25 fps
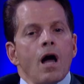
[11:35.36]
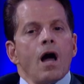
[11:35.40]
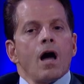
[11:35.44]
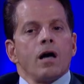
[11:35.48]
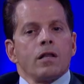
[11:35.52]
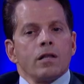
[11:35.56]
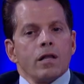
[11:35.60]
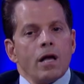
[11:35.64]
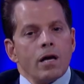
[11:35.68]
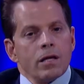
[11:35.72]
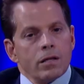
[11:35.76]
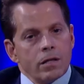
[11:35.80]

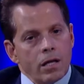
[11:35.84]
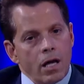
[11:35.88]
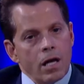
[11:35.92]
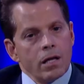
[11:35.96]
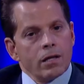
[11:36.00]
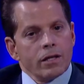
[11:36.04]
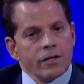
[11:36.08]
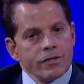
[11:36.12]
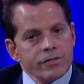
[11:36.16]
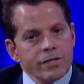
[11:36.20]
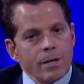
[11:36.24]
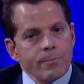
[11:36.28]
I'll, I'll,
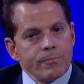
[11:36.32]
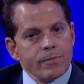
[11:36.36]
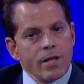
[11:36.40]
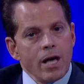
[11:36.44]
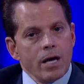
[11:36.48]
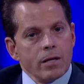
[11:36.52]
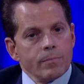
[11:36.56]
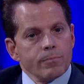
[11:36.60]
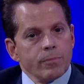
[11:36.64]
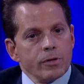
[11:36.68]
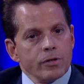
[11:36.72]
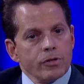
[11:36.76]
I'll, accept
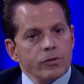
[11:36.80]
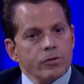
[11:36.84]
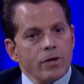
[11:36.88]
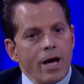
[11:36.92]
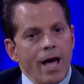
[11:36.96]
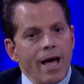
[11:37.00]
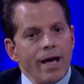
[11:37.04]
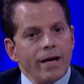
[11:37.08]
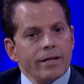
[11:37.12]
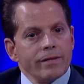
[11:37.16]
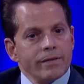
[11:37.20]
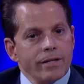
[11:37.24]
that, but you
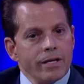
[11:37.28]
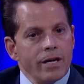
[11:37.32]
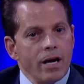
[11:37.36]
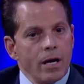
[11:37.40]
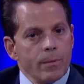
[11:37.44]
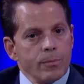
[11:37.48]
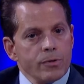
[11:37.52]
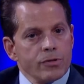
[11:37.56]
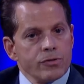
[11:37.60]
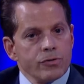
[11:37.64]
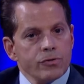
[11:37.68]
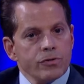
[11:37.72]
had the
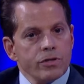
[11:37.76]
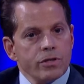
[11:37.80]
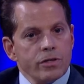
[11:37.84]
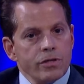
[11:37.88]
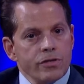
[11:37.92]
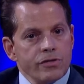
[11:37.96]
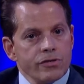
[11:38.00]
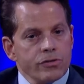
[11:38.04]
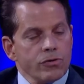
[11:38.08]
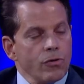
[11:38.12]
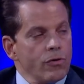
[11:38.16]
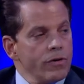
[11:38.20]

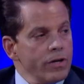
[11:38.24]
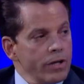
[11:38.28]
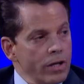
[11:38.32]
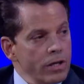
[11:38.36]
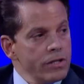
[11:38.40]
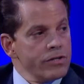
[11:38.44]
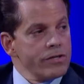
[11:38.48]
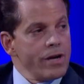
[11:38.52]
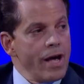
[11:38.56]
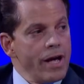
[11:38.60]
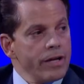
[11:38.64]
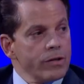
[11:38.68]
opportunity starting
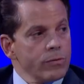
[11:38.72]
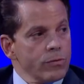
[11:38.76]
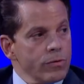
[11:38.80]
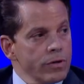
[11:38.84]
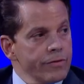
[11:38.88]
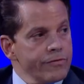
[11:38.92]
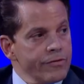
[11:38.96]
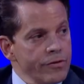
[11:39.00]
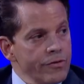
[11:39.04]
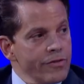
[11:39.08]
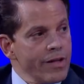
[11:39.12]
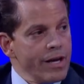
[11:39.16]
in January
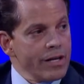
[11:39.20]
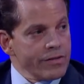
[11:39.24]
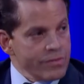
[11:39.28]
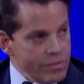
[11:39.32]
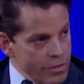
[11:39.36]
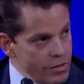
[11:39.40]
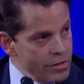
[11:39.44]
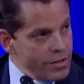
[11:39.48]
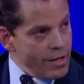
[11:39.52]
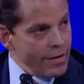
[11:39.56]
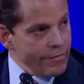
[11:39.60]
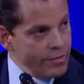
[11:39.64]

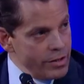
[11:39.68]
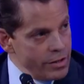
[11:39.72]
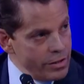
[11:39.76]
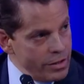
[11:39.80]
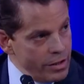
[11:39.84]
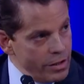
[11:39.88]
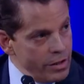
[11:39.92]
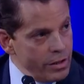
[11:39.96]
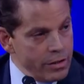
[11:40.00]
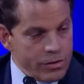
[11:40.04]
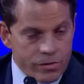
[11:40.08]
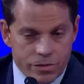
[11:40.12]

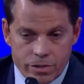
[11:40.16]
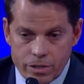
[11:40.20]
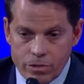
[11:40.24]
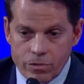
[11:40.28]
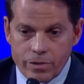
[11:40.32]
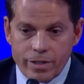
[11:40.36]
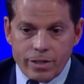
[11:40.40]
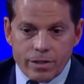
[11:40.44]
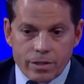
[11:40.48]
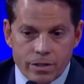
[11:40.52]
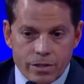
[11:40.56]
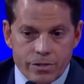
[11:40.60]
2017 yeah. to say,
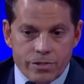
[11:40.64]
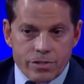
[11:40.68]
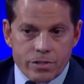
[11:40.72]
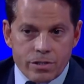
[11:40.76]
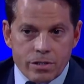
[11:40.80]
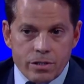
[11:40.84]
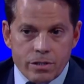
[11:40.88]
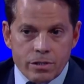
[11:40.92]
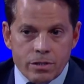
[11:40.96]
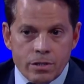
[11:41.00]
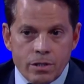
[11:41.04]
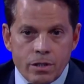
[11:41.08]
okay,
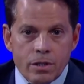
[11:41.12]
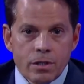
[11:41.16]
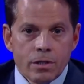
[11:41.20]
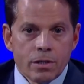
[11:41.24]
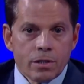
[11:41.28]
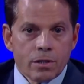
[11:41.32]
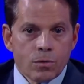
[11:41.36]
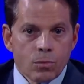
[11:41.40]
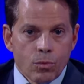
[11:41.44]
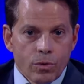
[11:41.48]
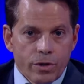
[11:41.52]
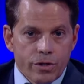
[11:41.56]
listen,
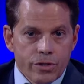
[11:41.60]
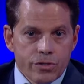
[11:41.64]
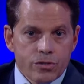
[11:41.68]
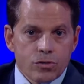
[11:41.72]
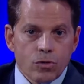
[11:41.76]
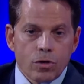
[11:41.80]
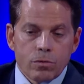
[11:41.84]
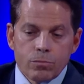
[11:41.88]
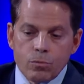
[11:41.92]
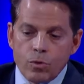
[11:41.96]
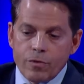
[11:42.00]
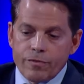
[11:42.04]
we're going to
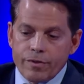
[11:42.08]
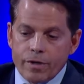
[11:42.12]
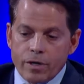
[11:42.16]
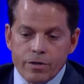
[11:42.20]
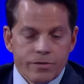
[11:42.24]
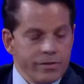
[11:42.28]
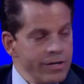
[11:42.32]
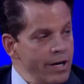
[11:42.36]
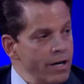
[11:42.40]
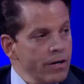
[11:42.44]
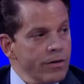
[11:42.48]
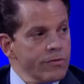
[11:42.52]
start moving our
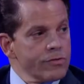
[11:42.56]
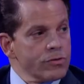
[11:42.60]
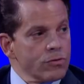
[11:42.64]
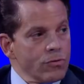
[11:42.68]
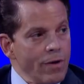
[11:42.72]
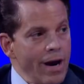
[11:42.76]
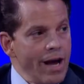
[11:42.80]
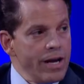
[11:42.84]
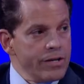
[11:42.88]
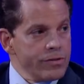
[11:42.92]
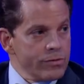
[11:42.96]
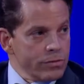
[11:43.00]
tariffs
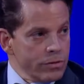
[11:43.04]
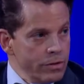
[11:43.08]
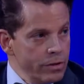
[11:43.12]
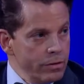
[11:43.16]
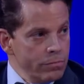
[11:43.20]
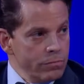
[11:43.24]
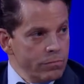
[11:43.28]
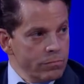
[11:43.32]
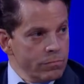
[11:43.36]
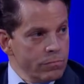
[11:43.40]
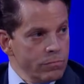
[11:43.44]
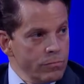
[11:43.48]
gradually.
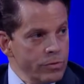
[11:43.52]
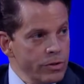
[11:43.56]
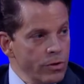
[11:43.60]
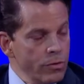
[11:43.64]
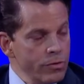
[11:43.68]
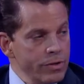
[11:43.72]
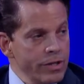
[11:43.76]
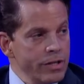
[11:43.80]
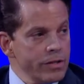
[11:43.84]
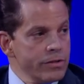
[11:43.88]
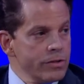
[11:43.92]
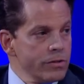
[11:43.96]
We don't
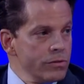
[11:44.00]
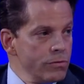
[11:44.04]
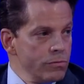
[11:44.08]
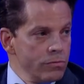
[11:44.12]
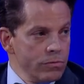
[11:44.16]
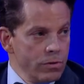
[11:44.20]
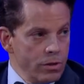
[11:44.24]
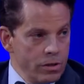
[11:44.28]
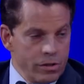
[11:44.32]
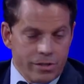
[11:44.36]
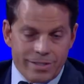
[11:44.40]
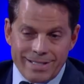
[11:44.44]
yeah. need to
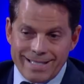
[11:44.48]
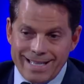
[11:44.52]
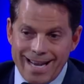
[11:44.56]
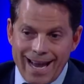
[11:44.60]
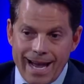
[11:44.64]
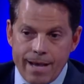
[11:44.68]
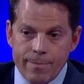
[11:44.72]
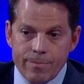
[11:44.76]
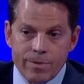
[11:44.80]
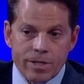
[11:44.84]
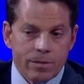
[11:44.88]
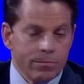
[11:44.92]

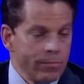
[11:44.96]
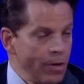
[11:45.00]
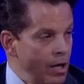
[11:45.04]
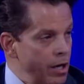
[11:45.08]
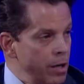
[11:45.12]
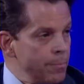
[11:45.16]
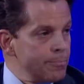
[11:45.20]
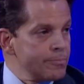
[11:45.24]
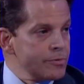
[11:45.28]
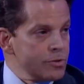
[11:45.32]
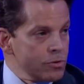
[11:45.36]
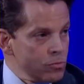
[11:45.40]
jam them
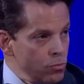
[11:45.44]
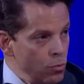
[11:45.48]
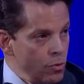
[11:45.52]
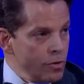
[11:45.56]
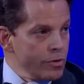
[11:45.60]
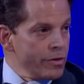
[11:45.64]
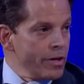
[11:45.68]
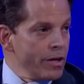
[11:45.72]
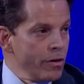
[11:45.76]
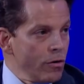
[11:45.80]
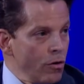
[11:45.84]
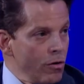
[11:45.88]
up to
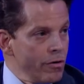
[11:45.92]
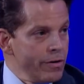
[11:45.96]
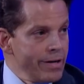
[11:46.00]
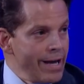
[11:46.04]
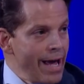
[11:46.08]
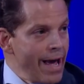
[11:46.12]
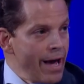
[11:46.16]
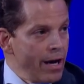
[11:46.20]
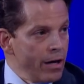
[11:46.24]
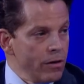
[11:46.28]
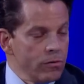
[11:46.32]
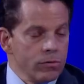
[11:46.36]
where they are
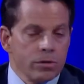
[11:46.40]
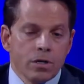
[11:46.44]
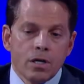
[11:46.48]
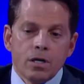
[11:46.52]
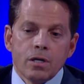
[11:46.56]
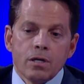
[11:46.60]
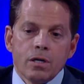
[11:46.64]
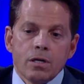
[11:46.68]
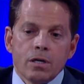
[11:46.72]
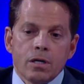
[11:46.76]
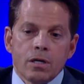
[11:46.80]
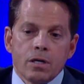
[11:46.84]
now.
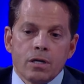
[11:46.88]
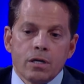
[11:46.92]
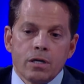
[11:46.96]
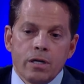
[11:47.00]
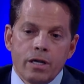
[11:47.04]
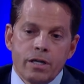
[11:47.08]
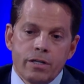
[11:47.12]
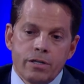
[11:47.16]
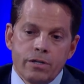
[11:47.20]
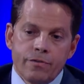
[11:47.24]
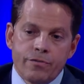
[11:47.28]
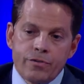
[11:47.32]
Yeah. Uh,
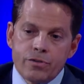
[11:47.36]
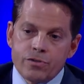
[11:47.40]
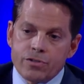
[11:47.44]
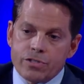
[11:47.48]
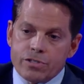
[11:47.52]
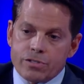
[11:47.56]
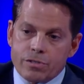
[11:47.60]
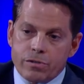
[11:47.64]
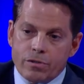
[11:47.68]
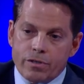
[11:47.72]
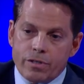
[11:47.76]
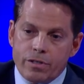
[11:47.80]
and if you
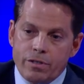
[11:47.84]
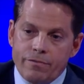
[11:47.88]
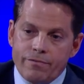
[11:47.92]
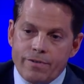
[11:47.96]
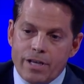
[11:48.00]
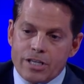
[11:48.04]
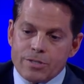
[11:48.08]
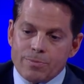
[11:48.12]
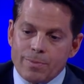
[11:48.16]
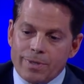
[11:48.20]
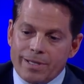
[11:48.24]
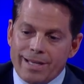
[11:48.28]
just look at
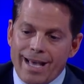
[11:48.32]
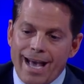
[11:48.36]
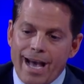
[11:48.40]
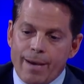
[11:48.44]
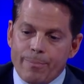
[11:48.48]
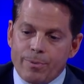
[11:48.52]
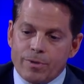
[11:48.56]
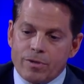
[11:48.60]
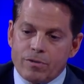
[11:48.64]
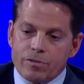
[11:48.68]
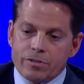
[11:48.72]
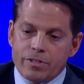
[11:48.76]
investment
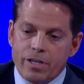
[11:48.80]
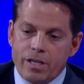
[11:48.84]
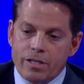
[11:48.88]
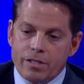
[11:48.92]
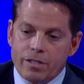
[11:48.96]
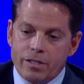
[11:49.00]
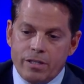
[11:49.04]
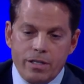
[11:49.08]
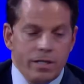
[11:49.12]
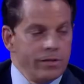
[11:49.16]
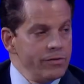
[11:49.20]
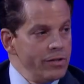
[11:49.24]
capital
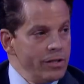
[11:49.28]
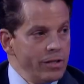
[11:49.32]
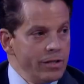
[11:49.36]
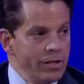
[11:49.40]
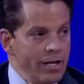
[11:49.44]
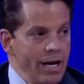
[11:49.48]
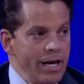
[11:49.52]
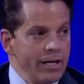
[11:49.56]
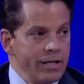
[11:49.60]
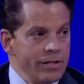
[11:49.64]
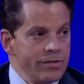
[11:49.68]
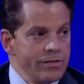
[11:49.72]
data in the
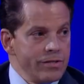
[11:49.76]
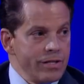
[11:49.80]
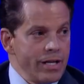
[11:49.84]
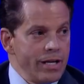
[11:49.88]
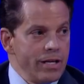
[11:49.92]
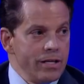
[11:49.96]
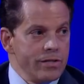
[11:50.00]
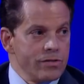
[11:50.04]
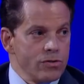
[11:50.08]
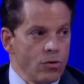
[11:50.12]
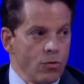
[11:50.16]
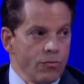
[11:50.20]
United
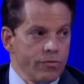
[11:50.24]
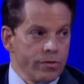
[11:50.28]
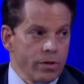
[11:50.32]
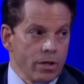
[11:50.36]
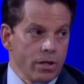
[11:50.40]
States over the